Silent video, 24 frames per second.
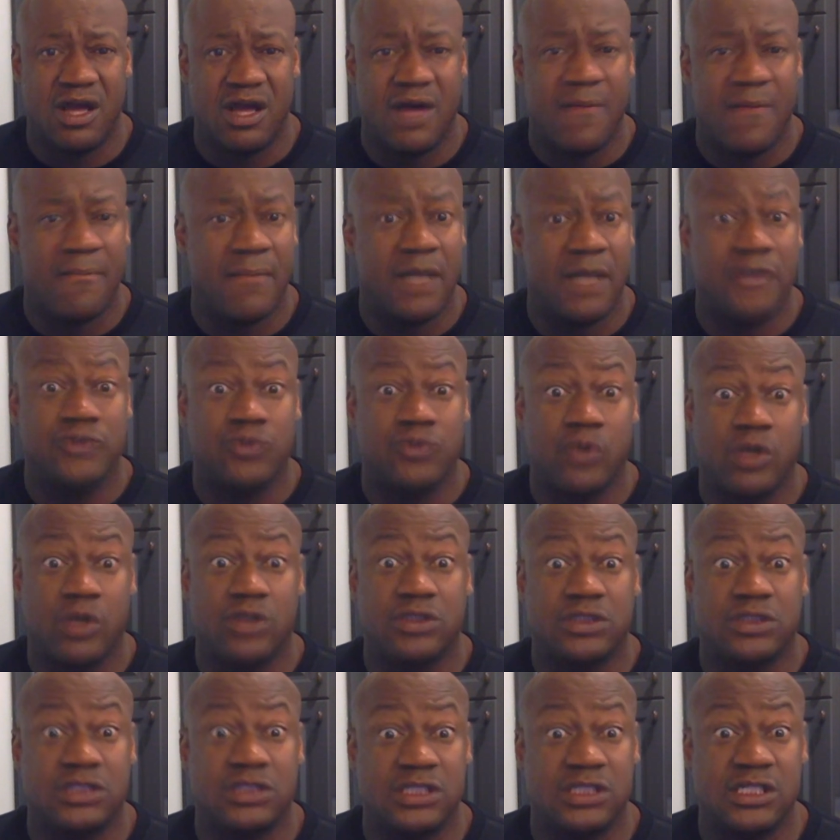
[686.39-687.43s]
Much
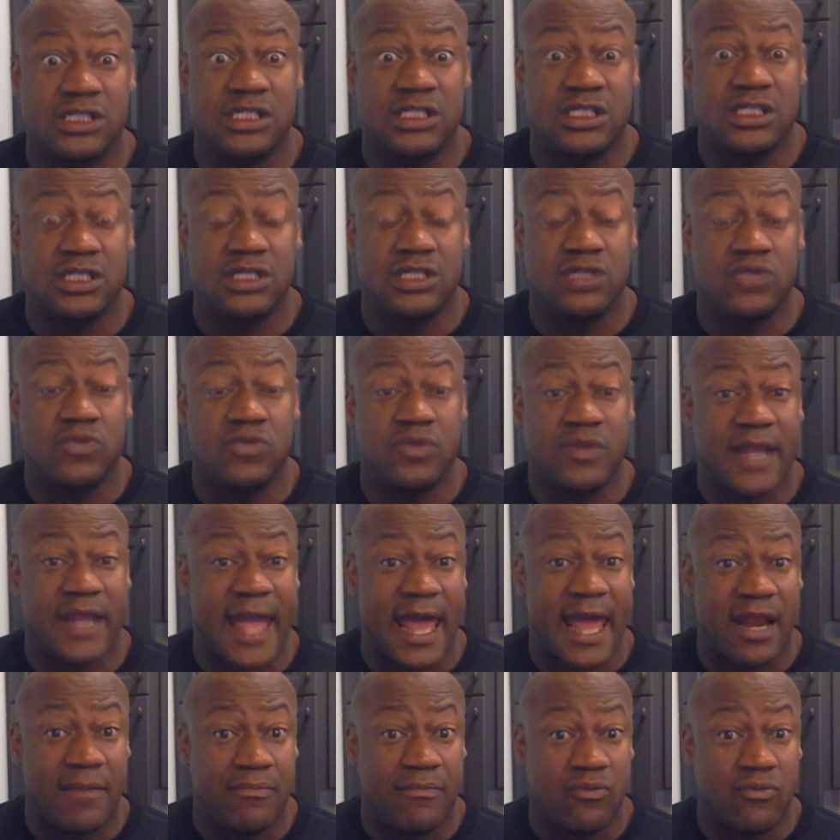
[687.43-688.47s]
worse than anything you would have
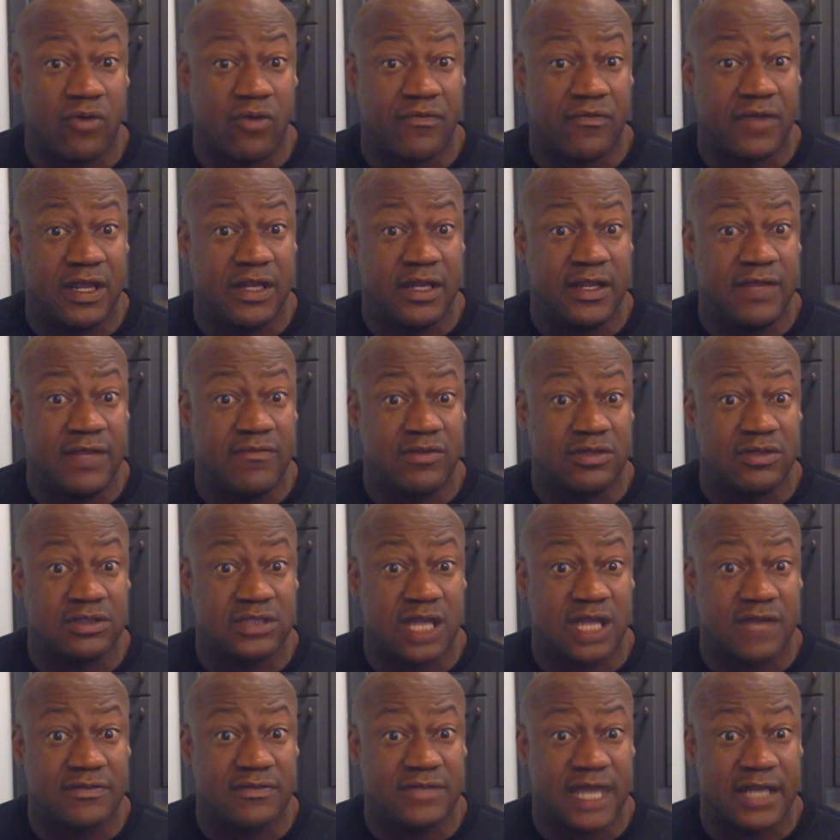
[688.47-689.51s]
got up north, even on the
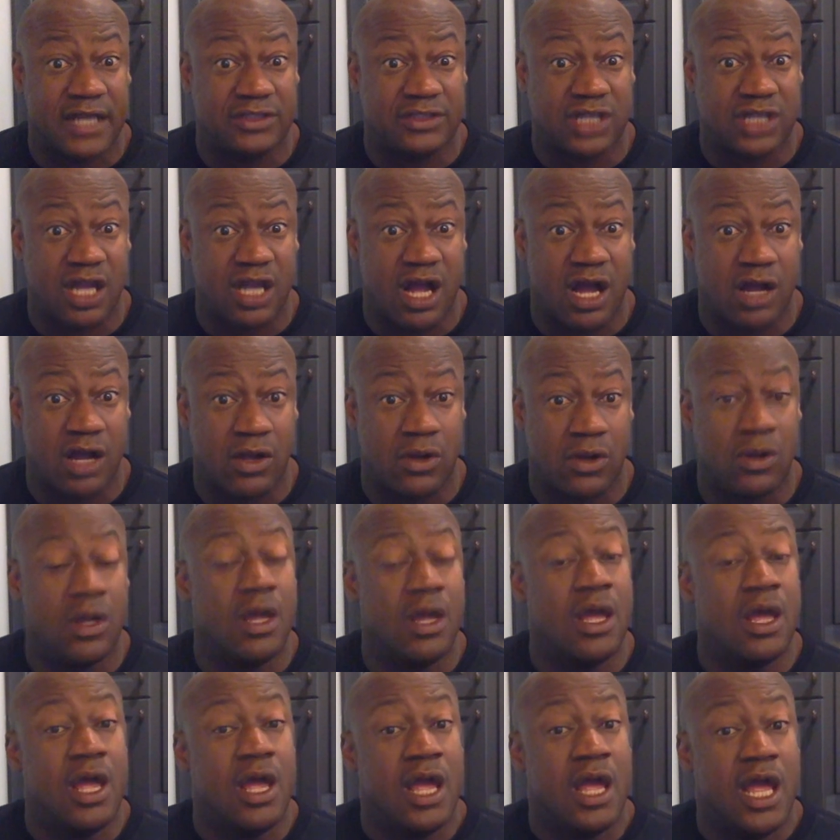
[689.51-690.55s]
south side of Chicago.
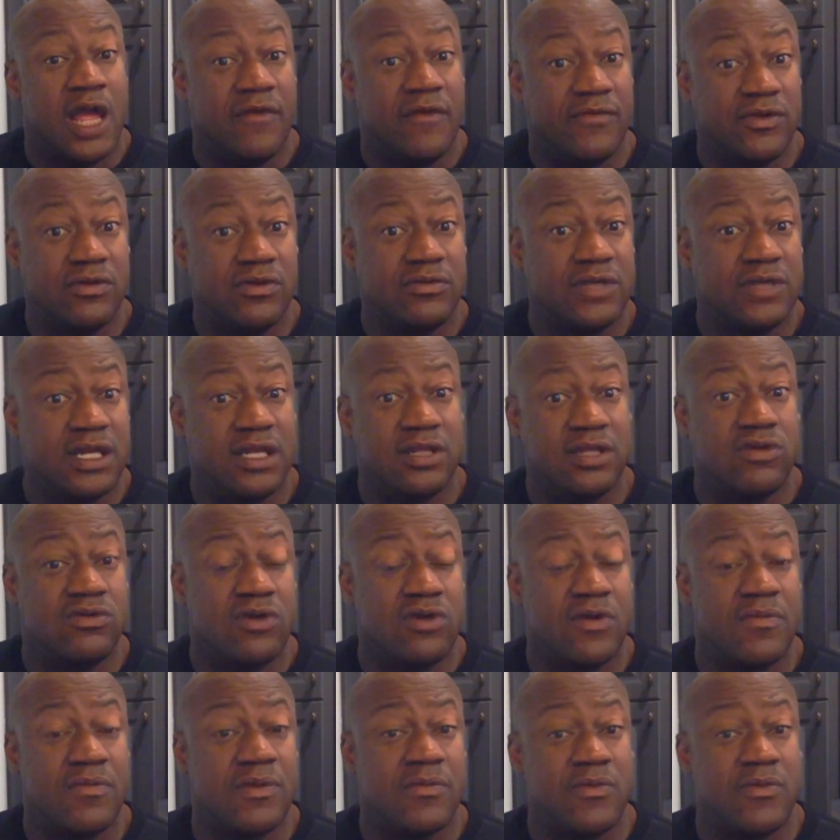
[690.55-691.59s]
If you think you're
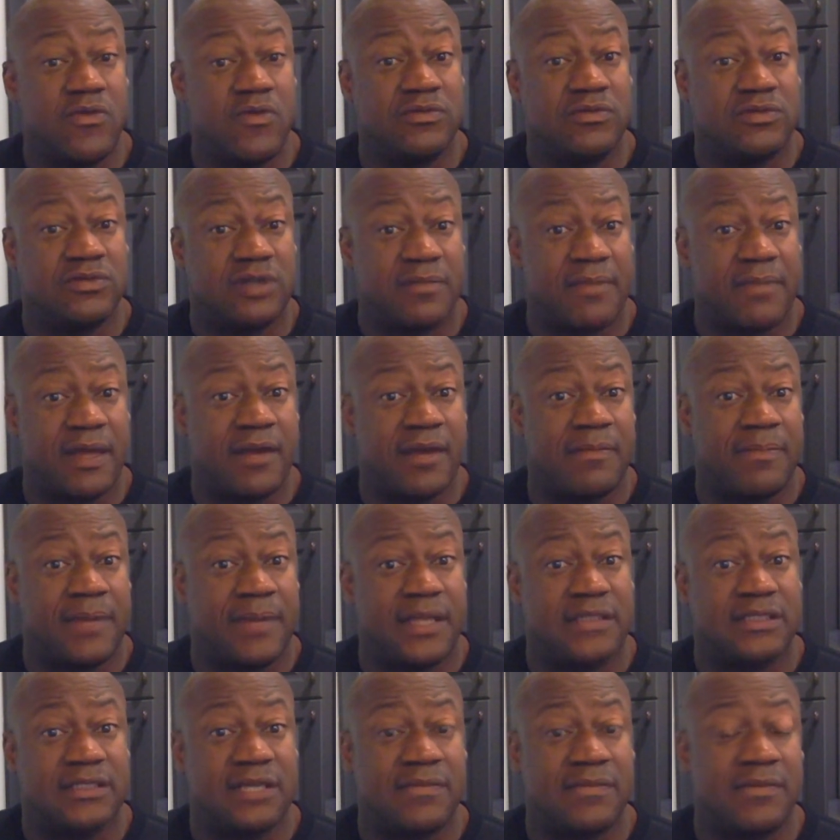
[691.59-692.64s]
going to be moving to a better
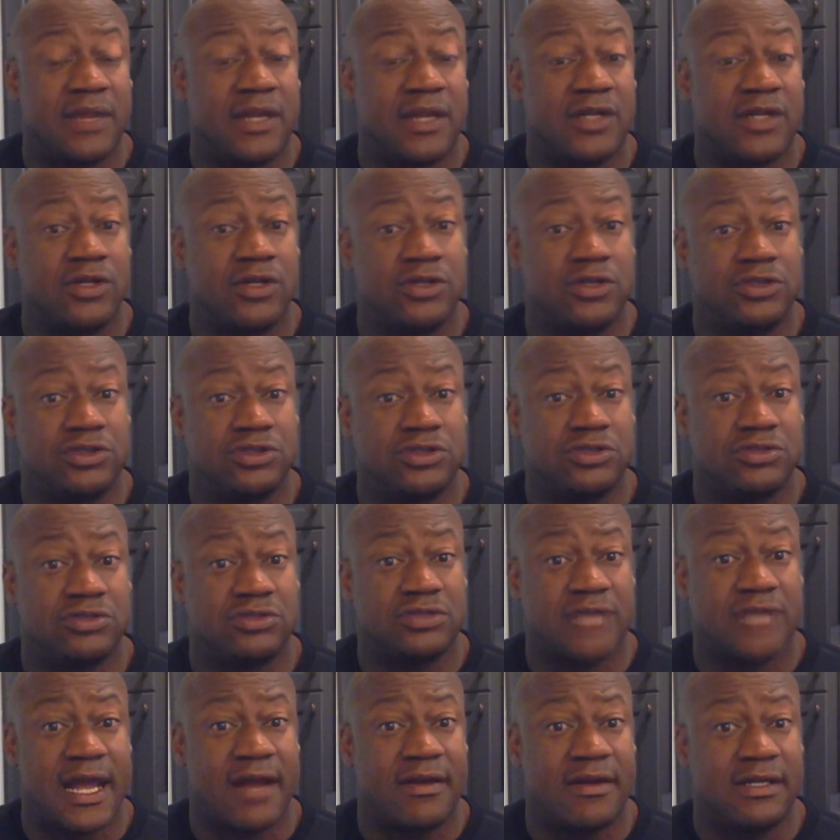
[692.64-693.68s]
place, come bringing your
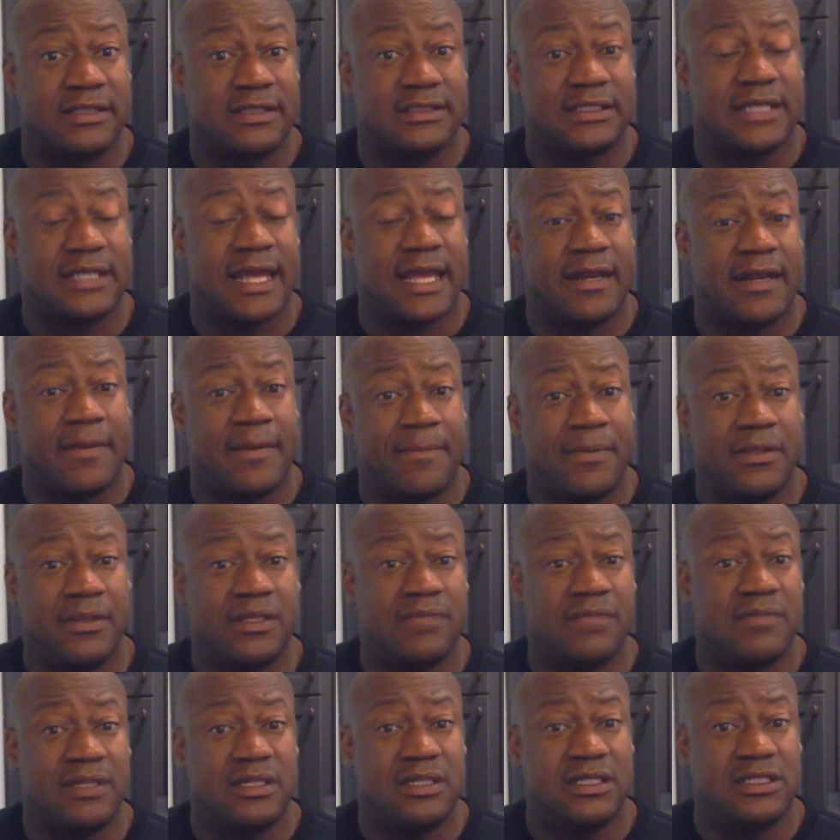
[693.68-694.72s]
children down here to Atlanta and put
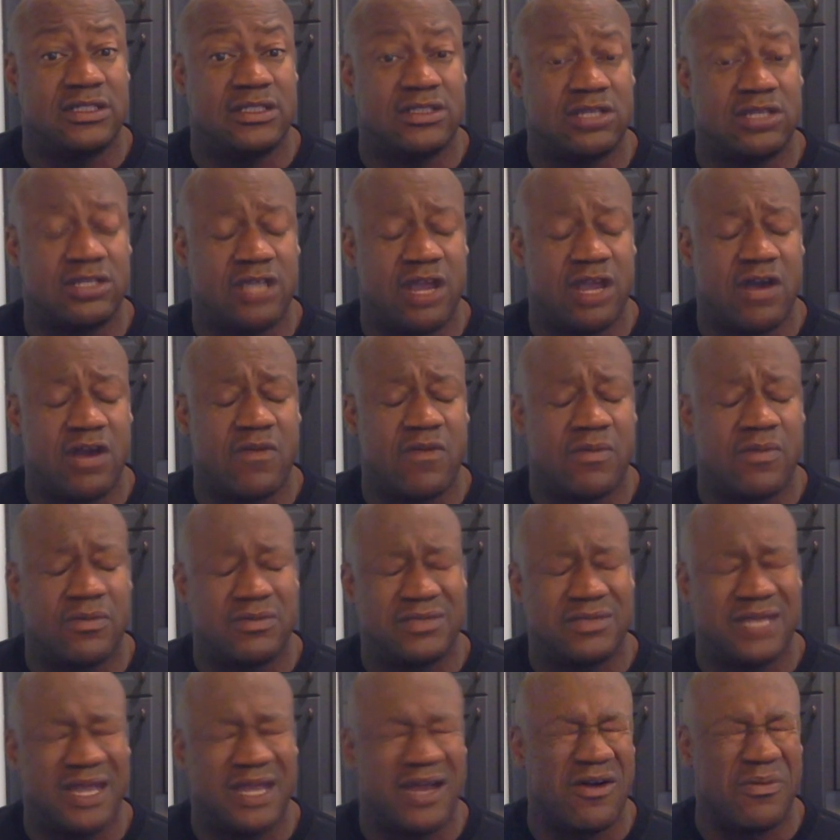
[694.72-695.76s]
them in these terrible,
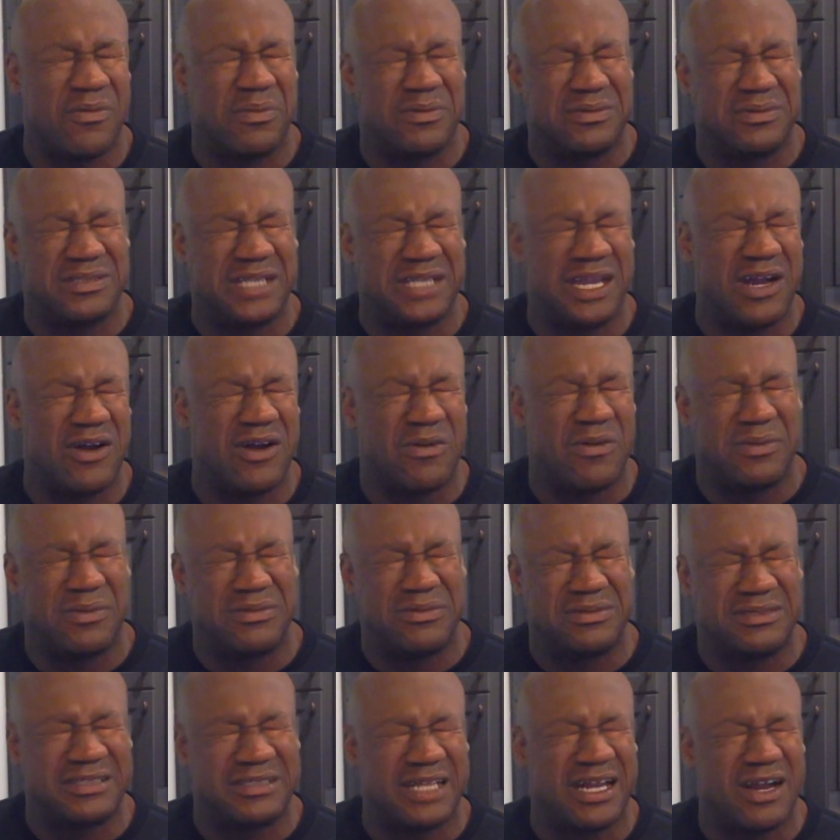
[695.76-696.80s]
terrible,
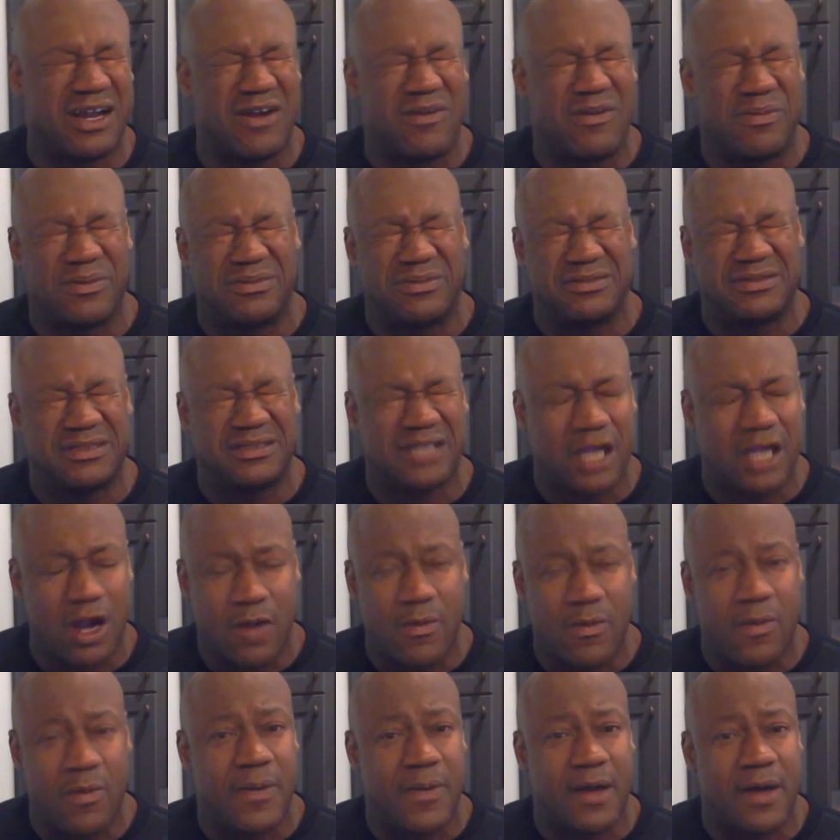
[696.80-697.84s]
terrible, terrible,
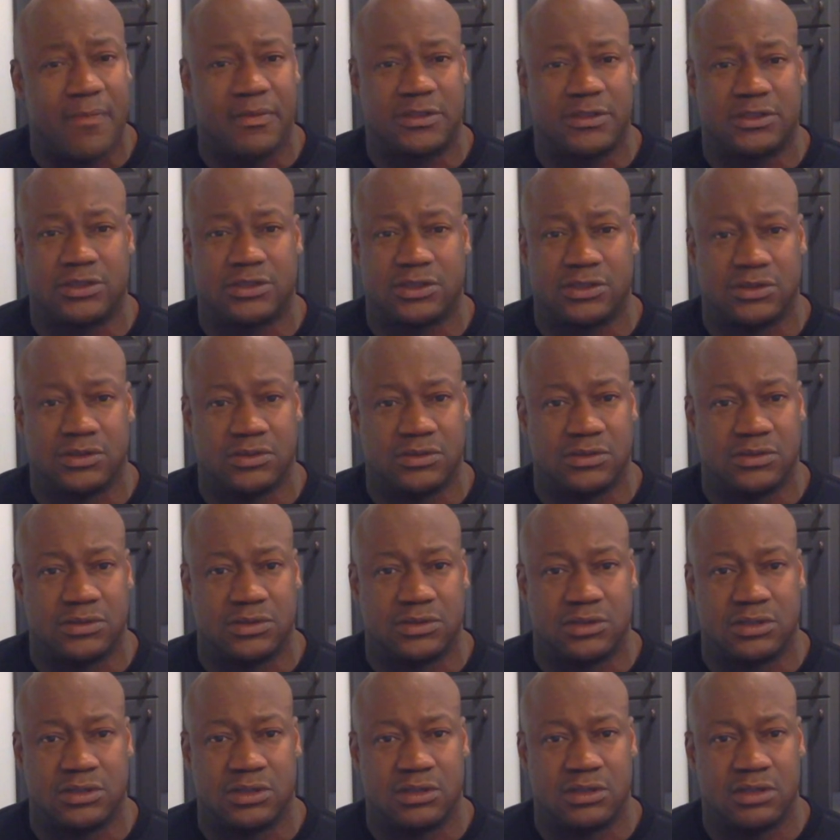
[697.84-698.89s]
terrible public
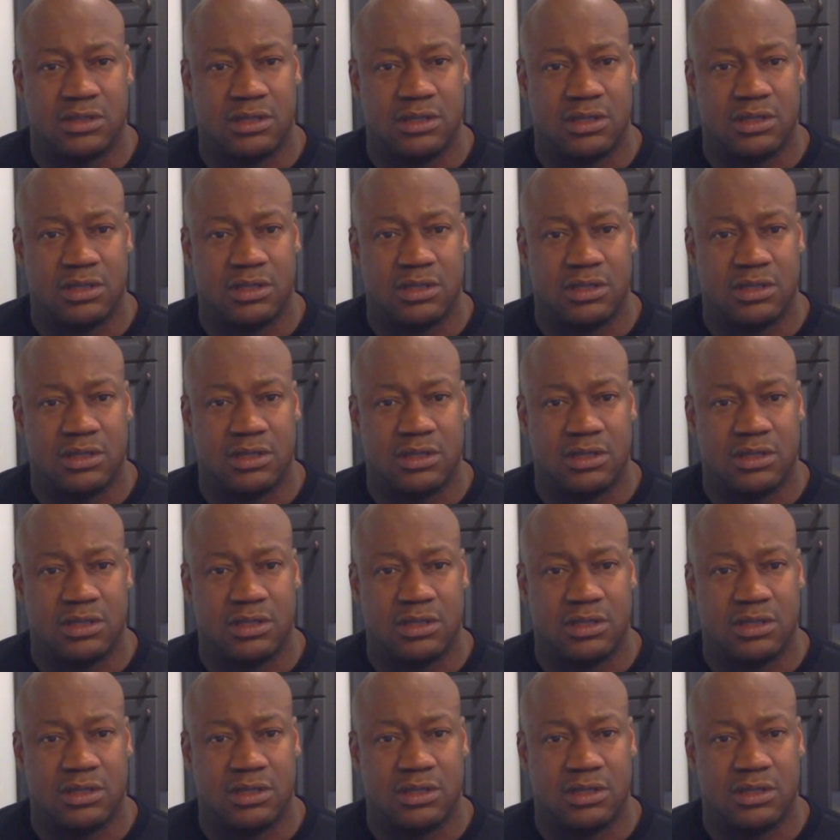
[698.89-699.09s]
schools.